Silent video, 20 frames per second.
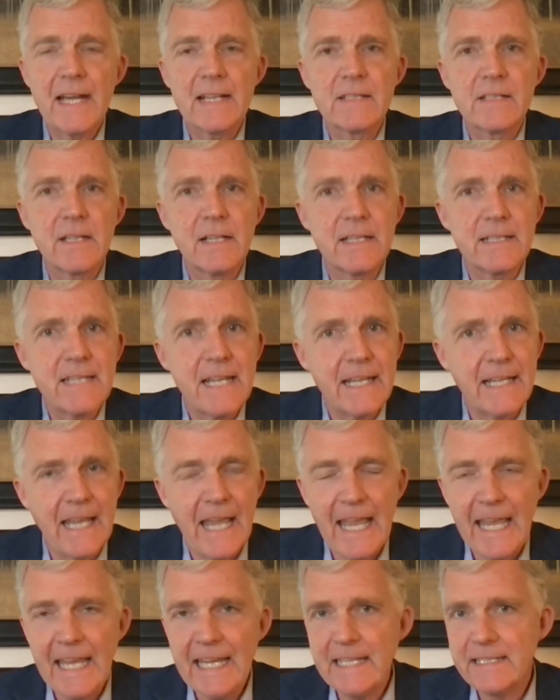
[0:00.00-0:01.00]
is going to take
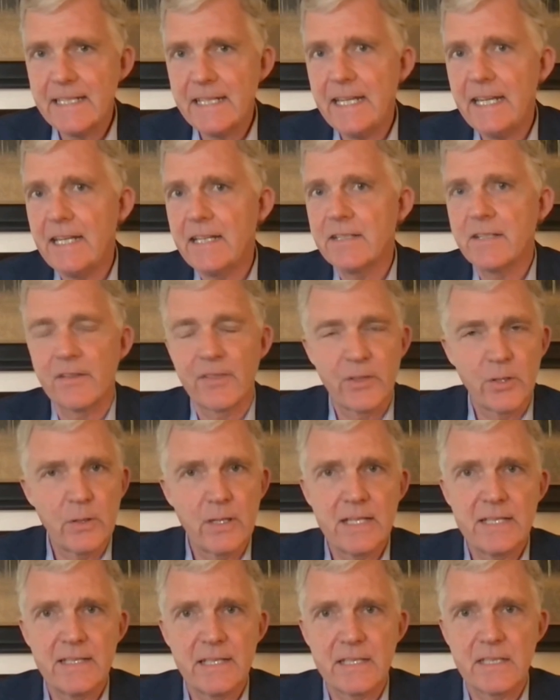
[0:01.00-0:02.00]
18 to
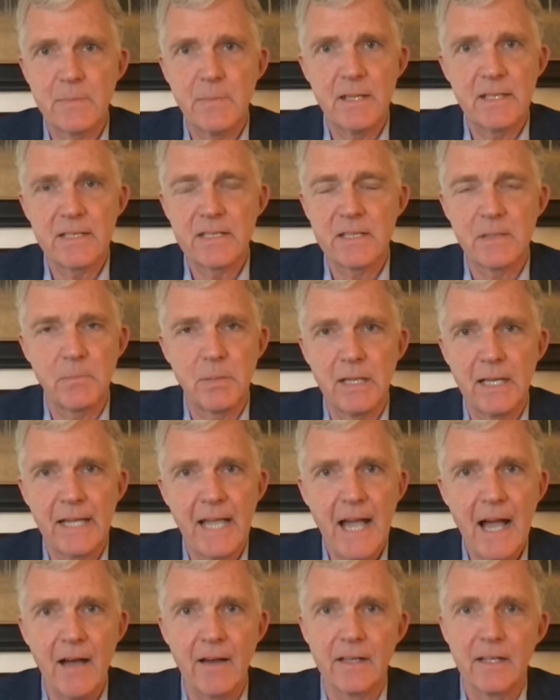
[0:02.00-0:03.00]
36 months to play
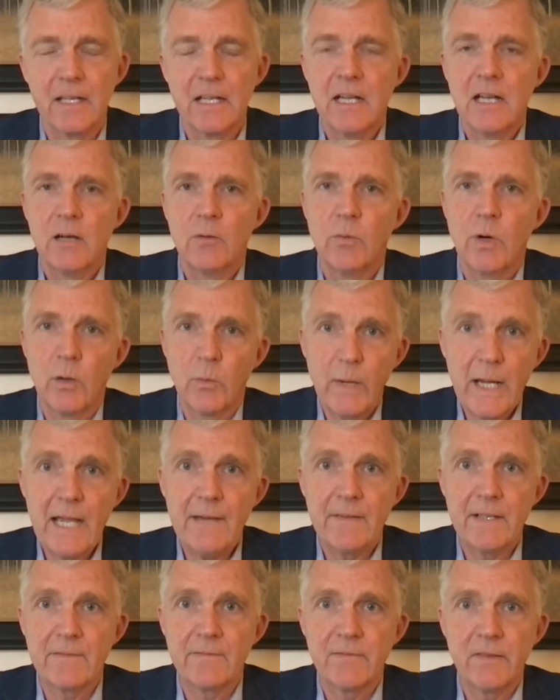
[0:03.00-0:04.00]
out, where we have
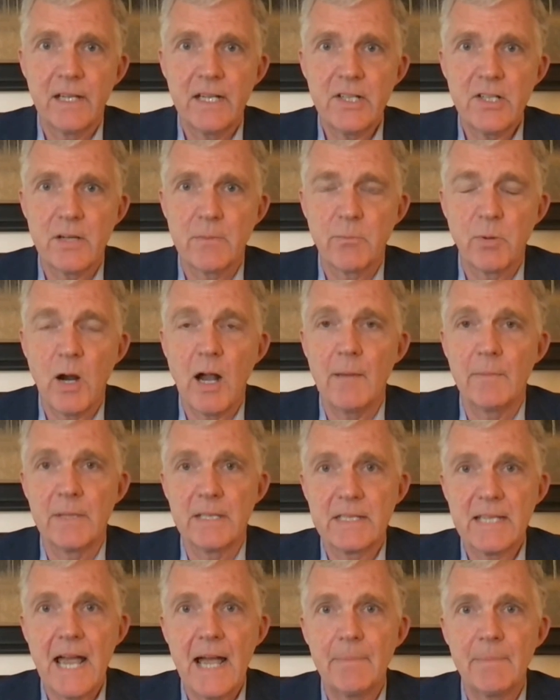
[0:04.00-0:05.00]
an inflation problem
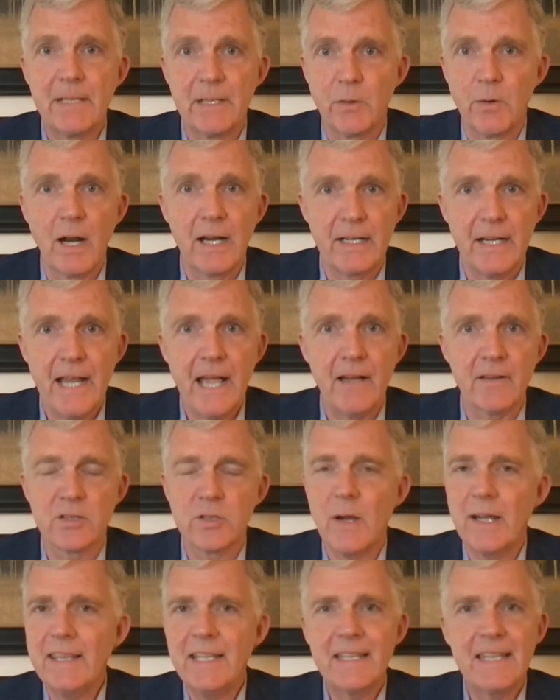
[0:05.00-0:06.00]
that's happening right now. So
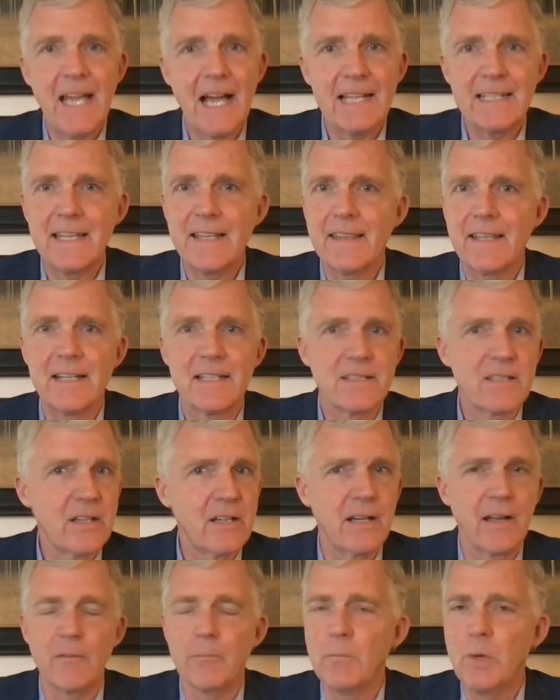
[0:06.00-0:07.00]
I think the idea that it's going
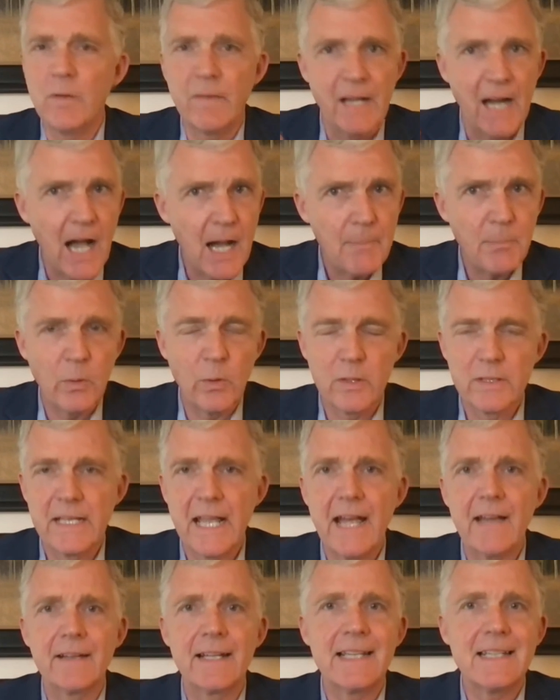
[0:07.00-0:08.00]
to move it up or
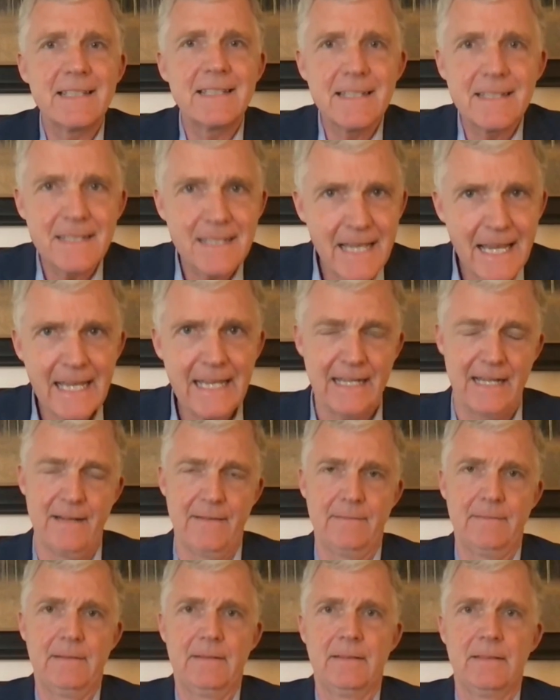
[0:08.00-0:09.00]
down is insane.
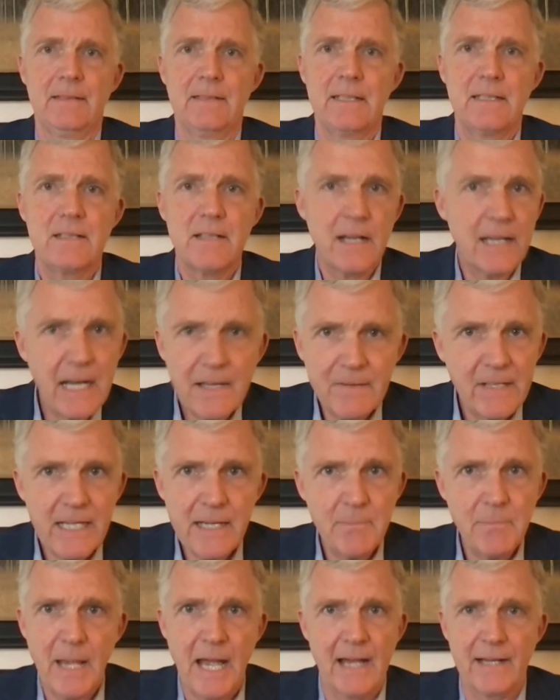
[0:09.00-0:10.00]
It's not going to have any
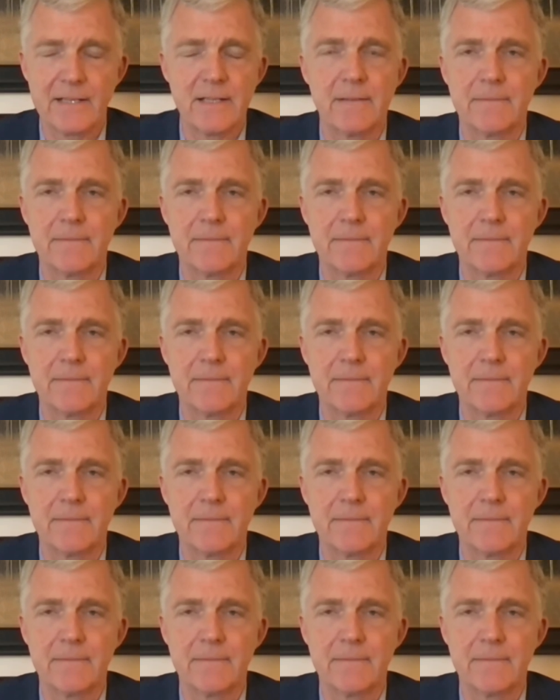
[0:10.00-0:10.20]
impact.